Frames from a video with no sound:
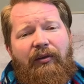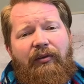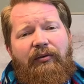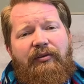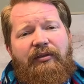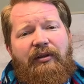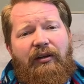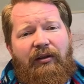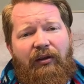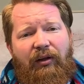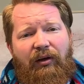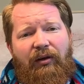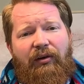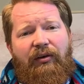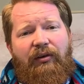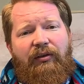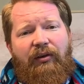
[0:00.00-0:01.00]
others
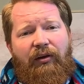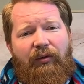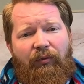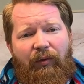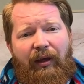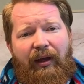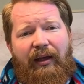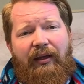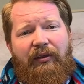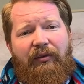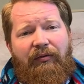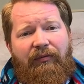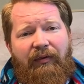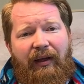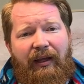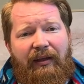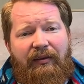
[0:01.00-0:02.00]
along their way in
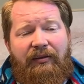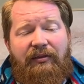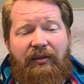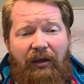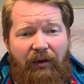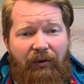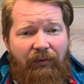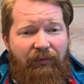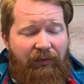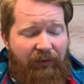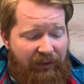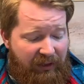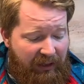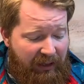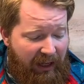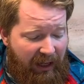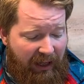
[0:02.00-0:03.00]
their faith. So for
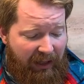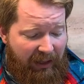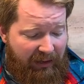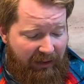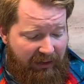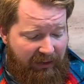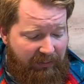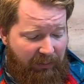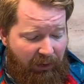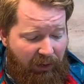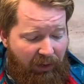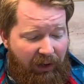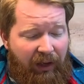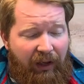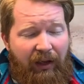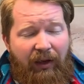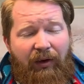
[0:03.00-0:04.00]
today, in this
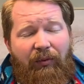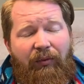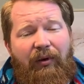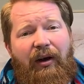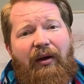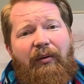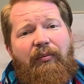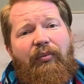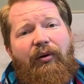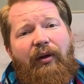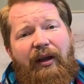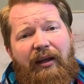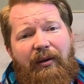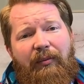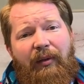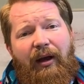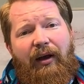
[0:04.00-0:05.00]
part, what I
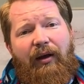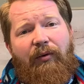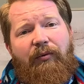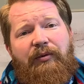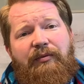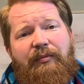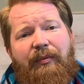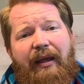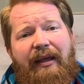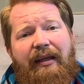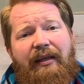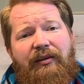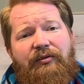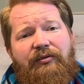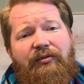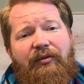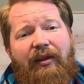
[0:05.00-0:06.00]
prayed about was
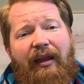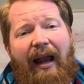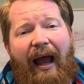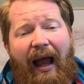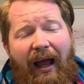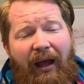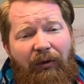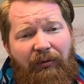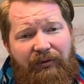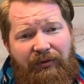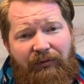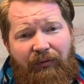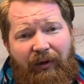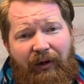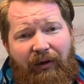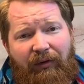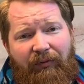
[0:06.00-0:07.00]
making sure that I was
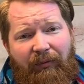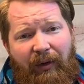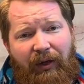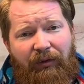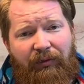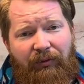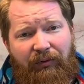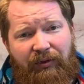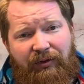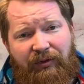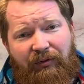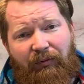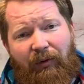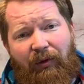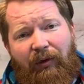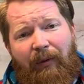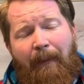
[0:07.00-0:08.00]
aware of my own Christian
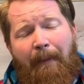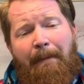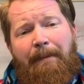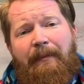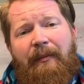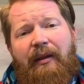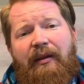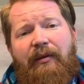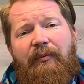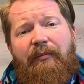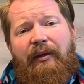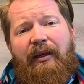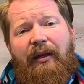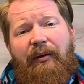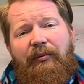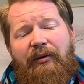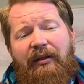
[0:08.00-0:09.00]
walk and then being
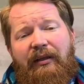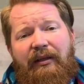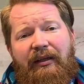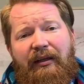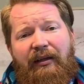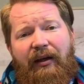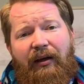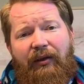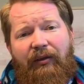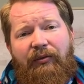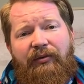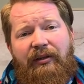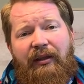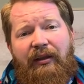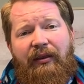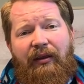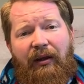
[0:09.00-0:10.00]
able to lead others
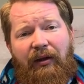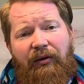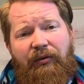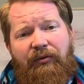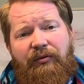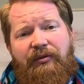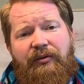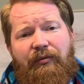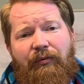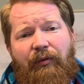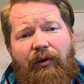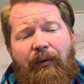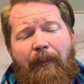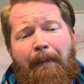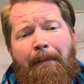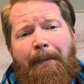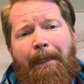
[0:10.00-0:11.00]
in their Christian
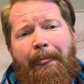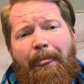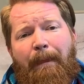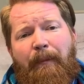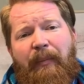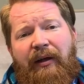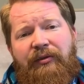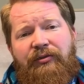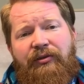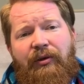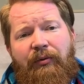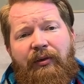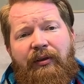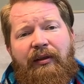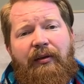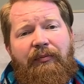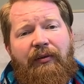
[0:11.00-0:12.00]
walk by
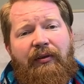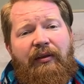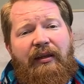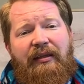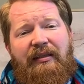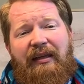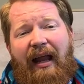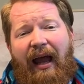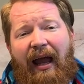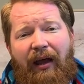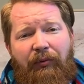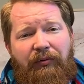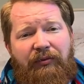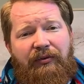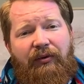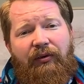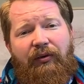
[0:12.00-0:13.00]
showing them the things that I
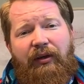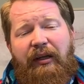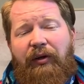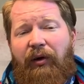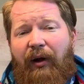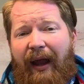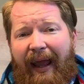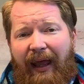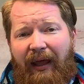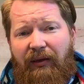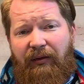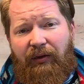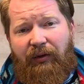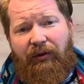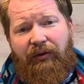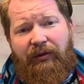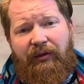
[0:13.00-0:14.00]
was learning or had
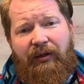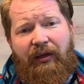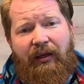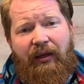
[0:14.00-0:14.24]
learned